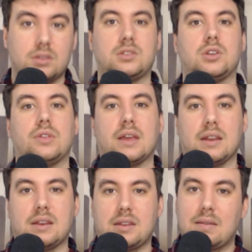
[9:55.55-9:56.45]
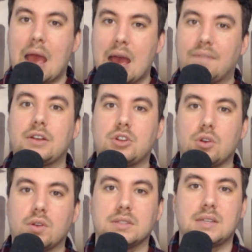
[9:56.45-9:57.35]
So they can have their
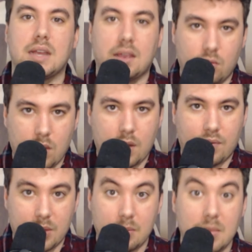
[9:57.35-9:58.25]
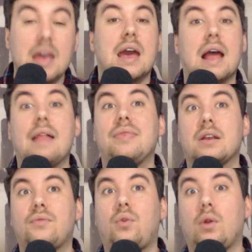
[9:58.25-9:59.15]
tokens taken away from them, and
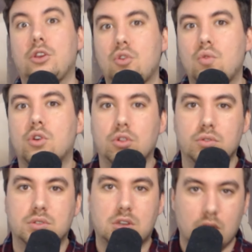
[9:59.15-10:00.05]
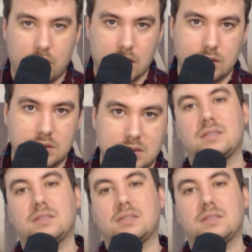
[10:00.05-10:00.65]
therefore you could lose tokens.